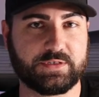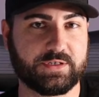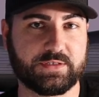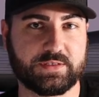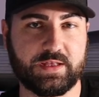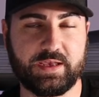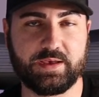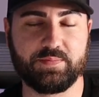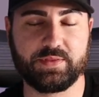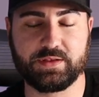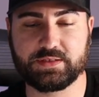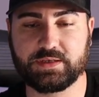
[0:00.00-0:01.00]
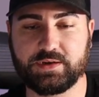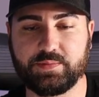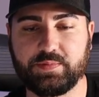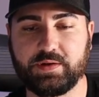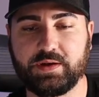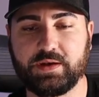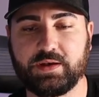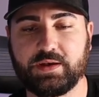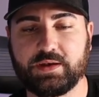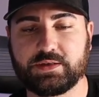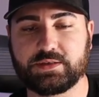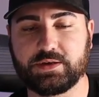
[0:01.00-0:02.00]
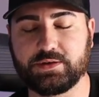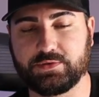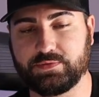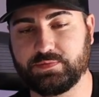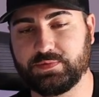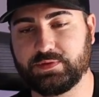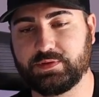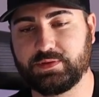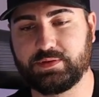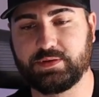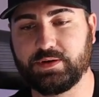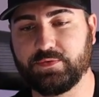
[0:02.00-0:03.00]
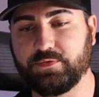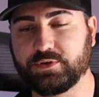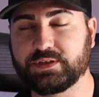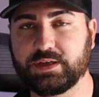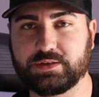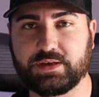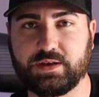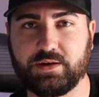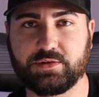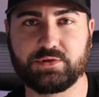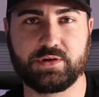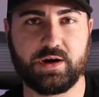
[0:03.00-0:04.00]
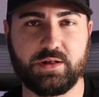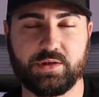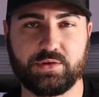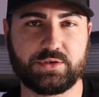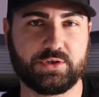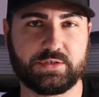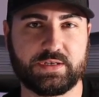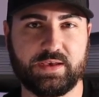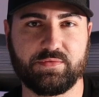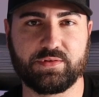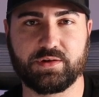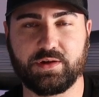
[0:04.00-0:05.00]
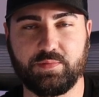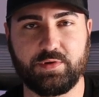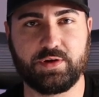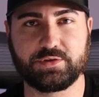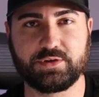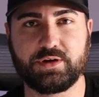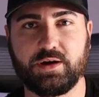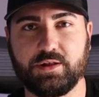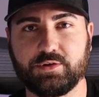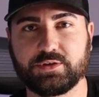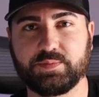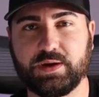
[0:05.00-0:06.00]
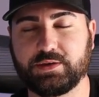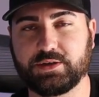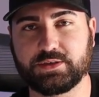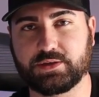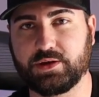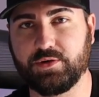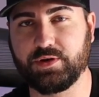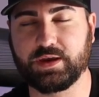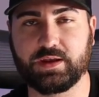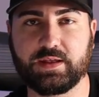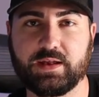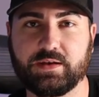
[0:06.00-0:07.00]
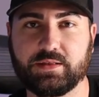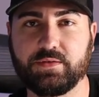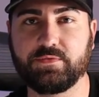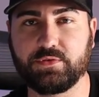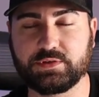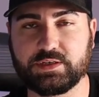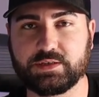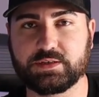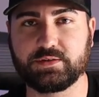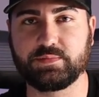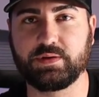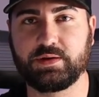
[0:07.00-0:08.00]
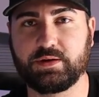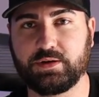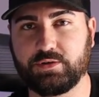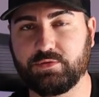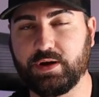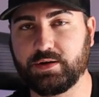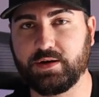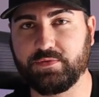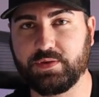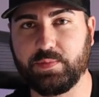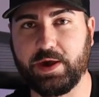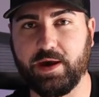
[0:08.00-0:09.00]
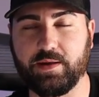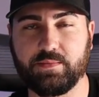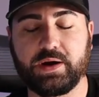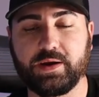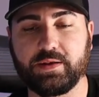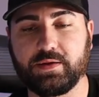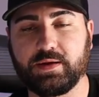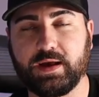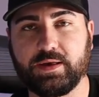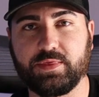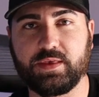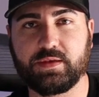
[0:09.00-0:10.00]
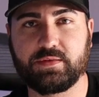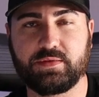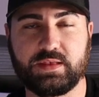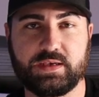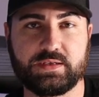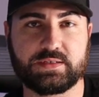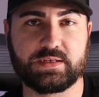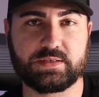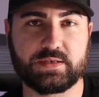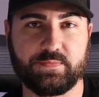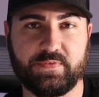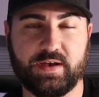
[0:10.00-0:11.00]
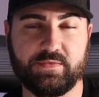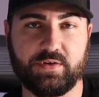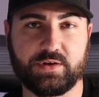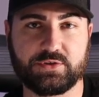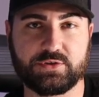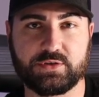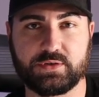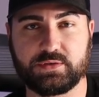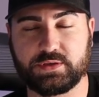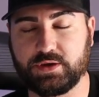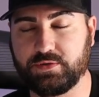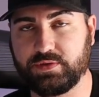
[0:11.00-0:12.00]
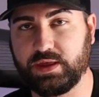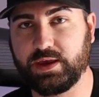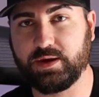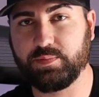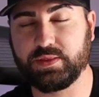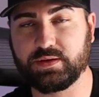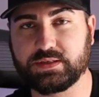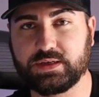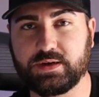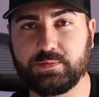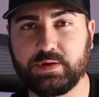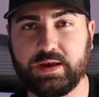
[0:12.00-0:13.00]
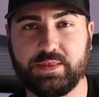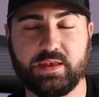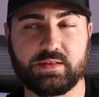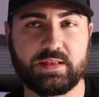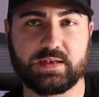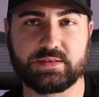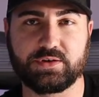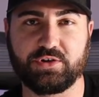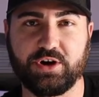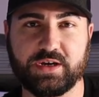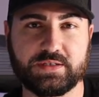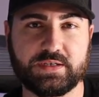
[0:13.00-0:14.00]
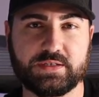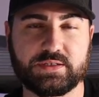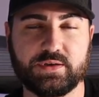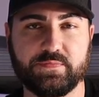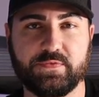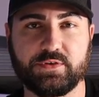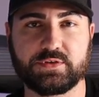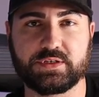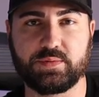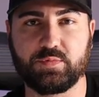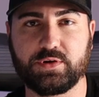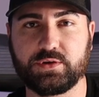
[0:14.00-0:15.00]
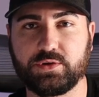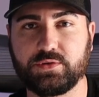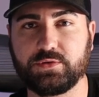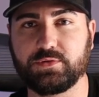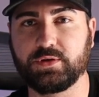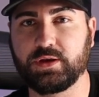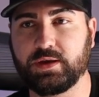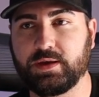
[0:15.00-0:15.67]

which is the amp and the sub. So, you know, for $1,600, you're saving a couple hundred dollars by just going and getting the full system right off the bat. But I think the system 500, so the amp and the sub, I think that's a great system for someone who